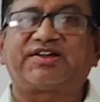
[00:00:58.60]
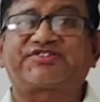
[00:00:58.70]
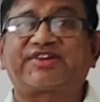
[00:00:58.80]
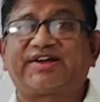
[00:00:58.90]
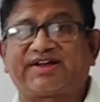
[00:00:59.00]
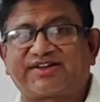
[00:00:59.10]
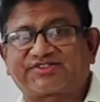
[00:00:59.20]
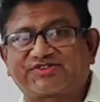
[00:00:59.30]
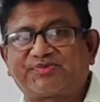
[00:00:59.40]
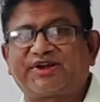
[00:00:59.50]
the second
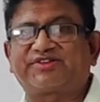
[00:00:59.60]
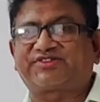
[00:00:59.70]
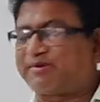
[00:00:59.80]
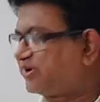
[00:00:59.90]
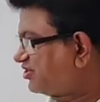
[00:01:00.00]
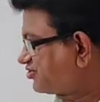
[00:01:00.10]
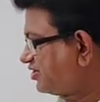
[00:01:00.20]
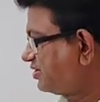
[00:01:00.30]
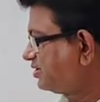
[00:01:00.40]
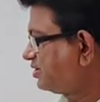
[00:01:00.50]
assessment
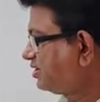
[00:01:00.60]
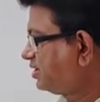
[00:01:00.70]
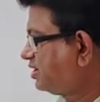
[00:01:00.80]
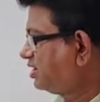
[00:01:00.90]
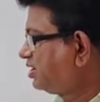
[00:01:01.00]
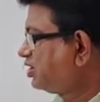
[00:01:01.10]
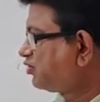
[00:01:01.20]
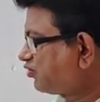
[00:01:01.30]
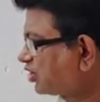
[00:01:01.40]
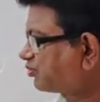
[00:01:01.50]
examination.
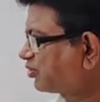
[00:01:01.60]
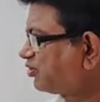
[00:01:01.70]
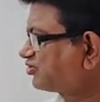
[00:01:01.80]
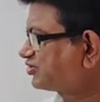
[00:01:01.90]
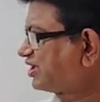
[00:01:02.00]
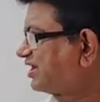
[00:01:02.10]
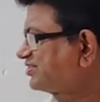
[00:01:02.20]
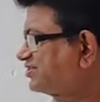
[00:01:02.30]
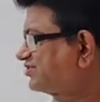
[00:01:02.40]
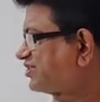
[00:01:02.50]
For prose, the
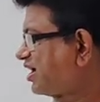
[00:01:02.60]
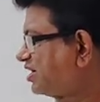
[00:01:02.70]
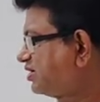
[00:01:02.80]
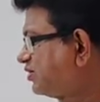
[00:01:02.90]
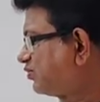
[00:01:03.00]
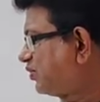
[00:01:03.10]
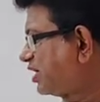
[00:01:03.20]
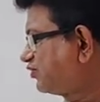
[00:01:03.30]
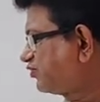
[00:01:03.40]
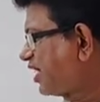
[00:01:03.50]
lessons are 1,